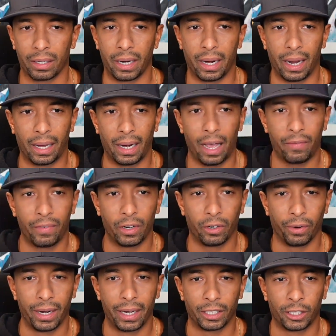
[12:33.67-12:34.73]
and not having a
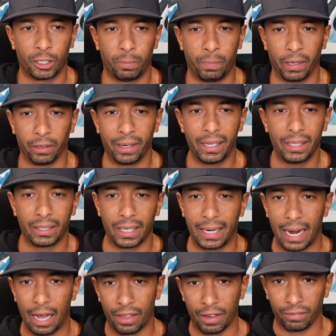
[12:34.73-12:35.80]
great experience, and
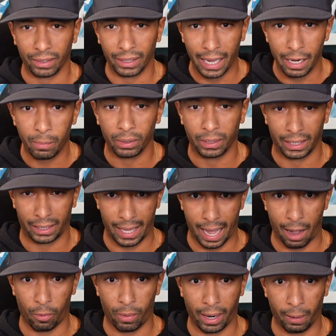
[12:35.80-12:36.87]
now they've labeled it that
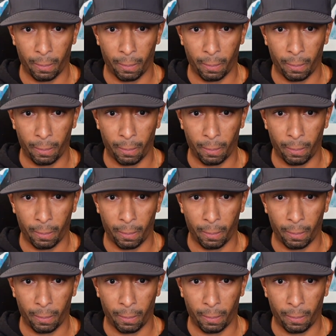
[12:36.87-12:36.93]
way.